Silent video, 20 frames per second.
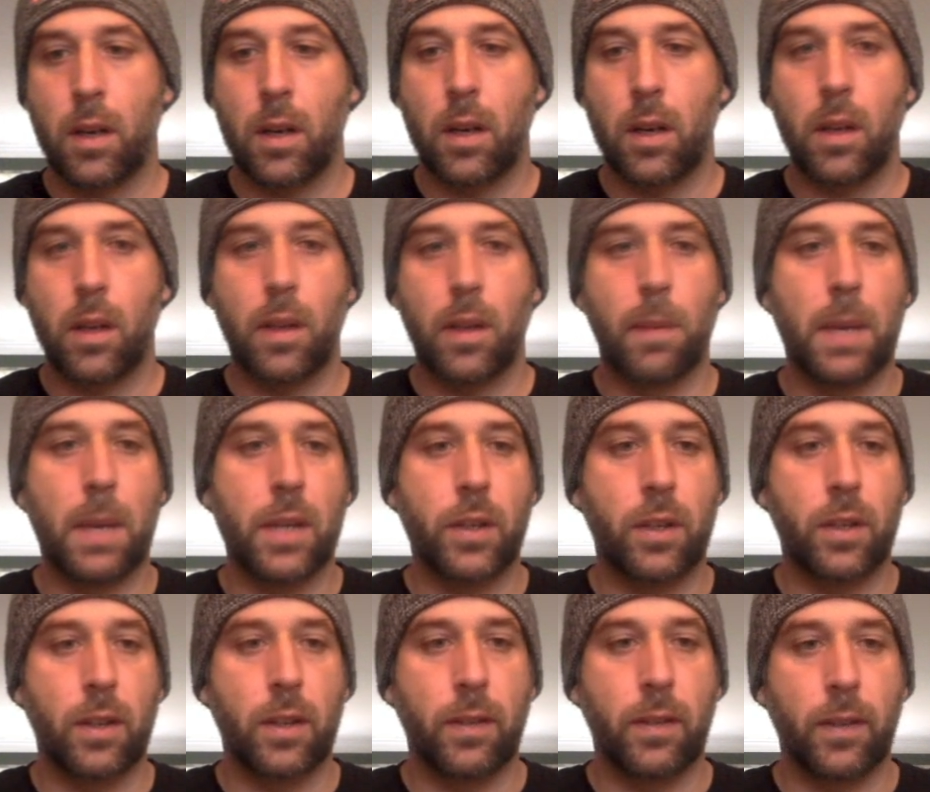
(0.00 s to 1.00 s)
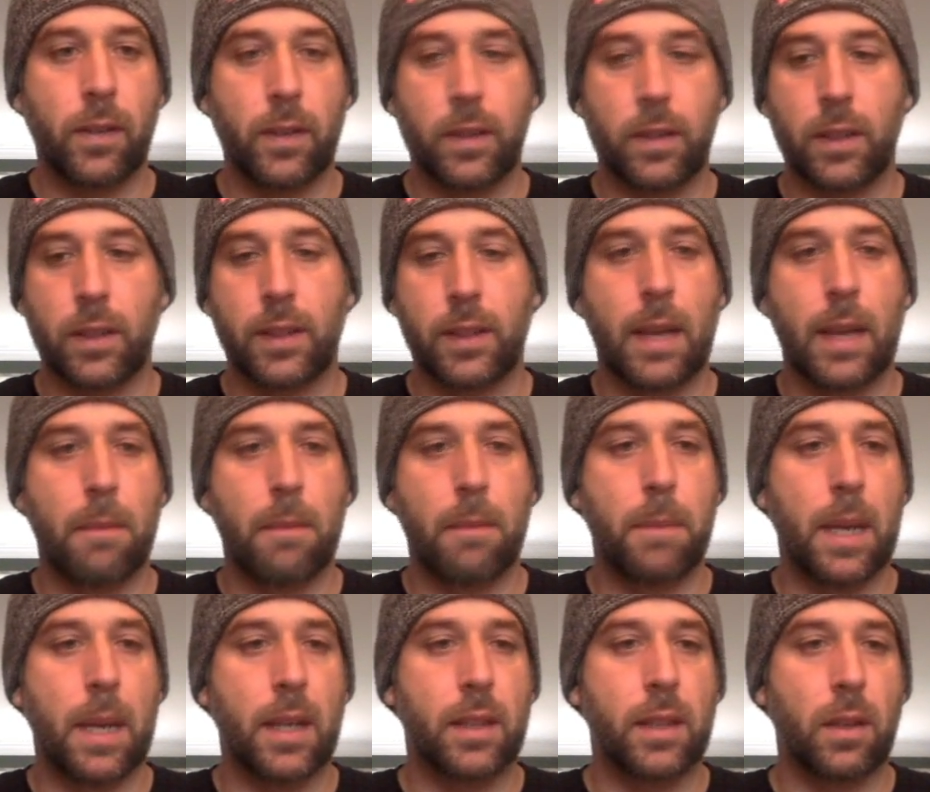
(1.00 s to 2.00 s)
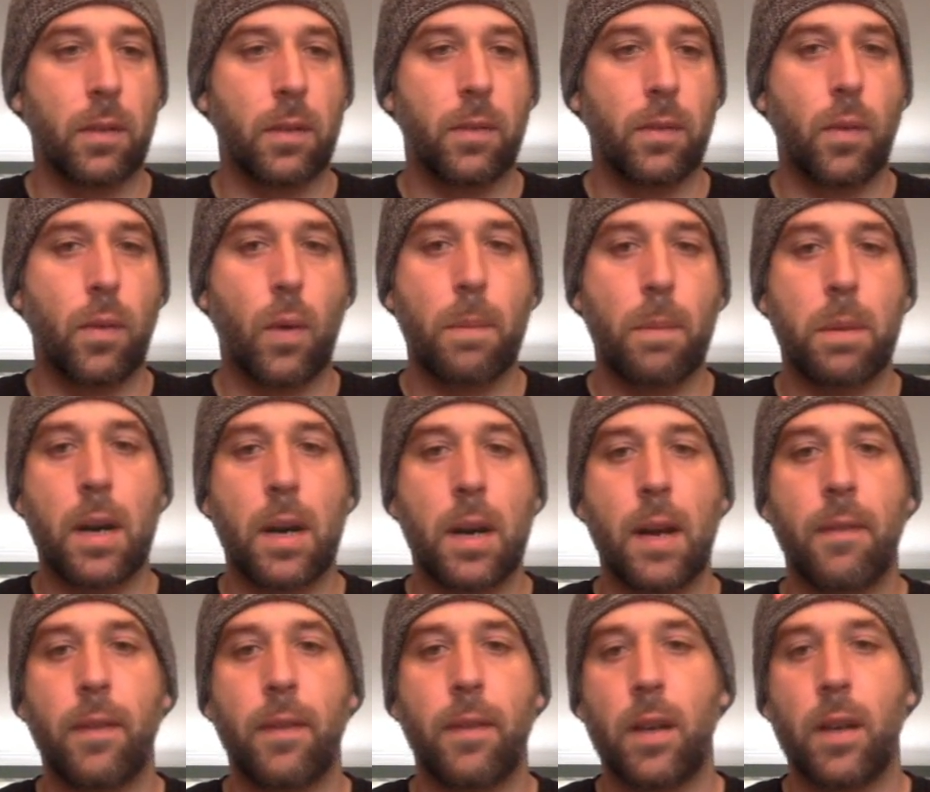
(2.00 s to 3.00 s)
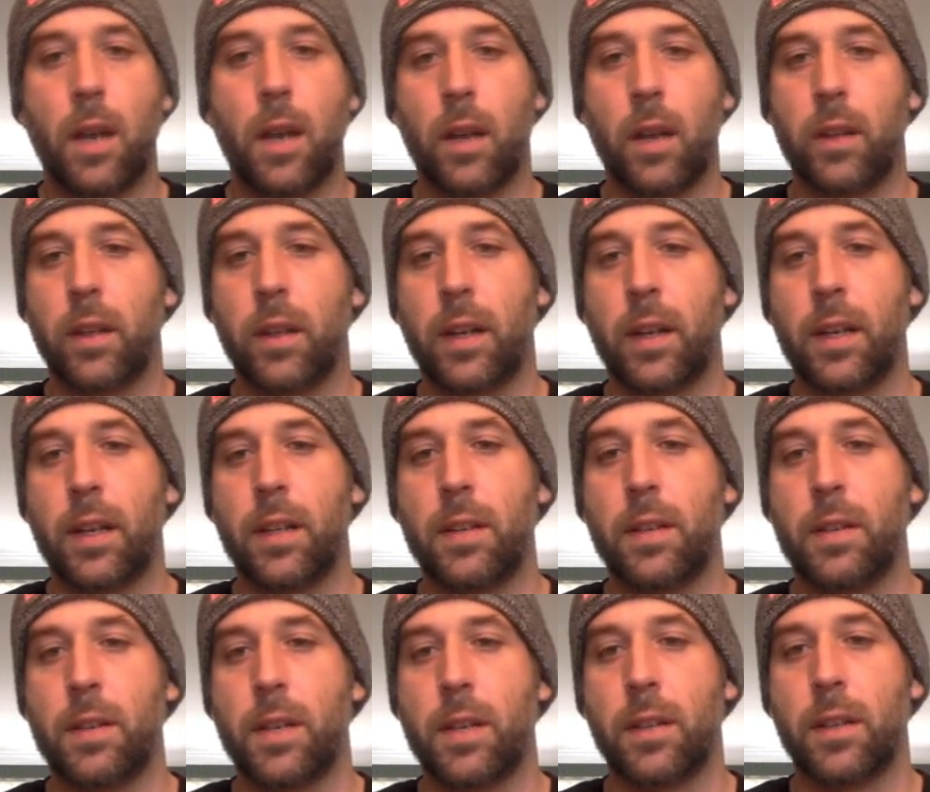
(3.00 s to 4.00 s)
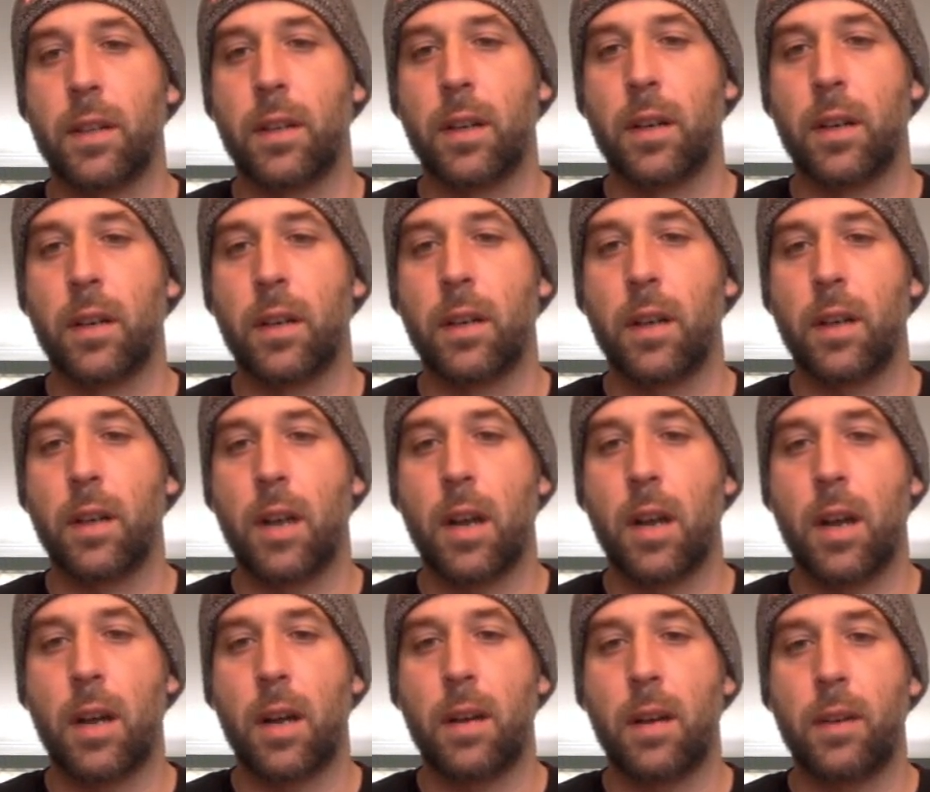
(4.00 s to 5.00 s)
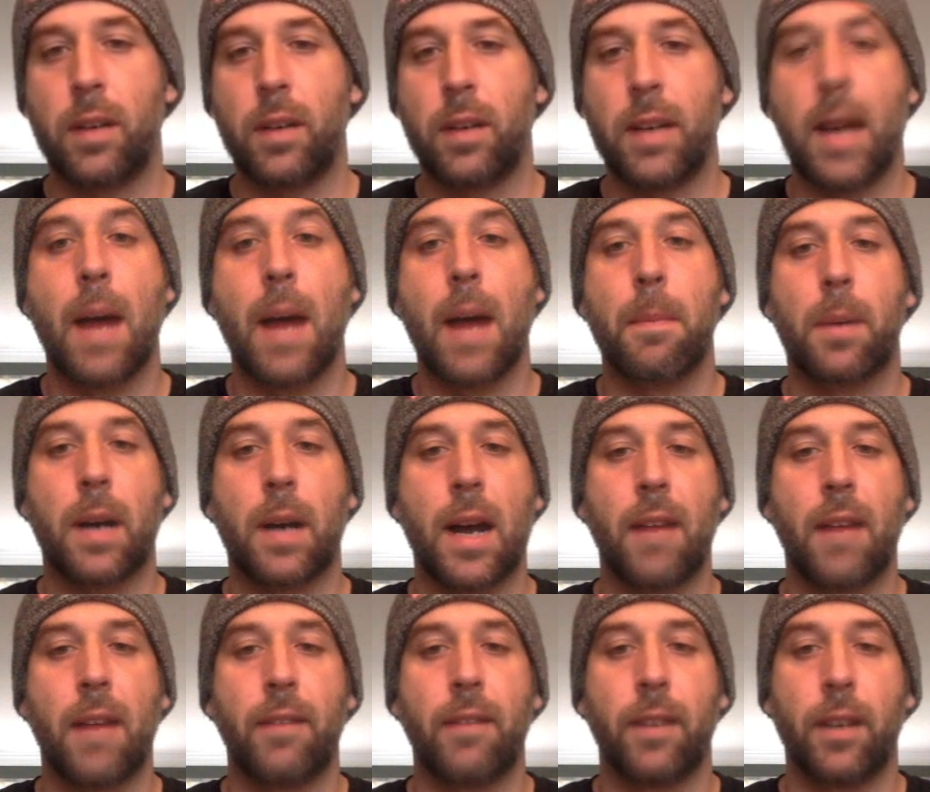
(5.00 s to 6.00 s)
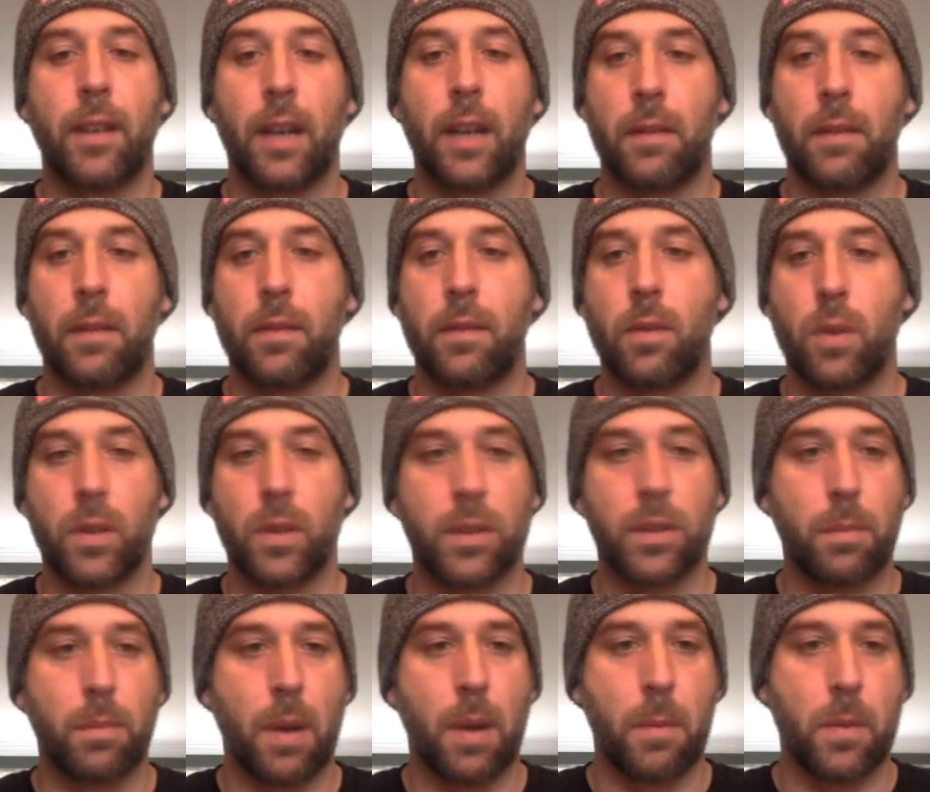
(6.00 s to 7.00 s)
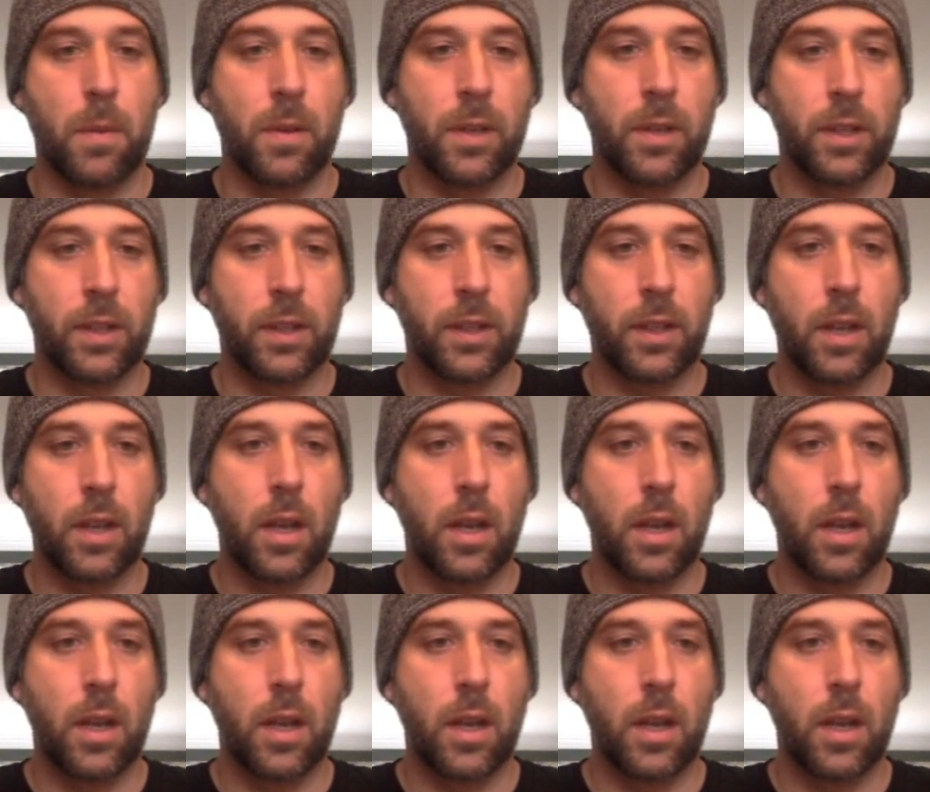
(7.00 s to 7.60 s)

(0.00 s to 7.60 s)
The major difference is that banks are for profit and credit unions are non-profit and for its members.